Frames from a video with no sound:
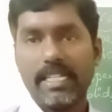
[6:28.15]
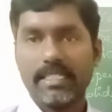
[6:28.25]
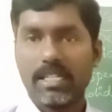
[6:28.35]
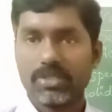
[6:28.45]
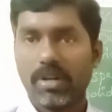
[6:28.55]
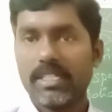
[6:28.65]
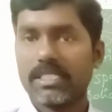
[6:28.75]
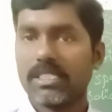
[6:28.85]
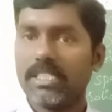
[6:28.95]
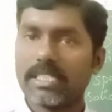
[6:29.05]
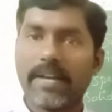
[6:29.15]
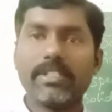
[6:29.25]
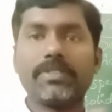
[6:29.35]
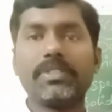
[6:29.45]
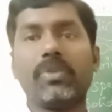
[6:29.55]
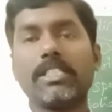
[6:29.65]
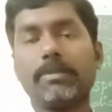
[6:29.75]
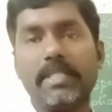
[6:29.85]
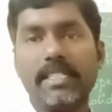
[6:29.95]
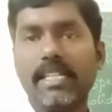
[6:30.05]
In the solids it travels with one
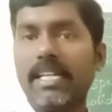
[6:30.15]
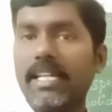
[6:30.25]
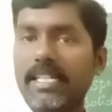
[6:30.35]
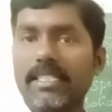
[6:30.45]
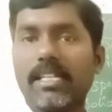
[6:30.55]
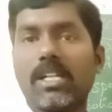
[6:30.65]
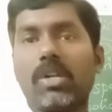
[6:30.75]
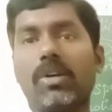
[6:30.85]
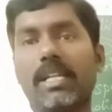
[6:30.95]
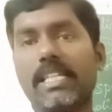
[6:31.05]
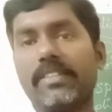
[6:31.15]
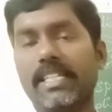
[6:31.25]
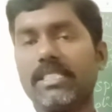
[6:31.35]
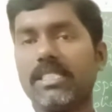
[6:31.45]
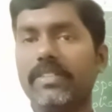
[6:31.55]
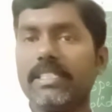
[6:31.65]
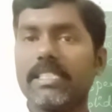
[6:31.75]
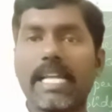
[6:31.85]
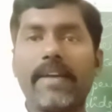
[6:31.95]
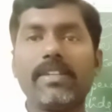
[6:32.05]
speed. In the liquids
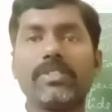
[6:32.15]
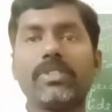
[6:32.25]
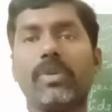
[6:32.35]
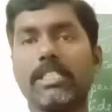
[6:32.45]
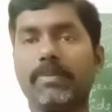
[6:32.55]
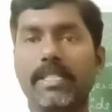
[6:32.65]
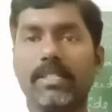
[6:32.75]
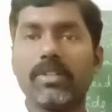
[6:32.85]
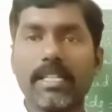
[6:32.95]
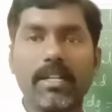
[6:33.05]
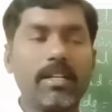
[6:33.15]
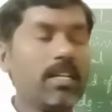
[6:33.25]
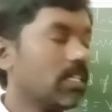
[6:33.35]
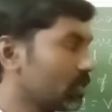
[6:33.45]
it travels with one speed. Okay now.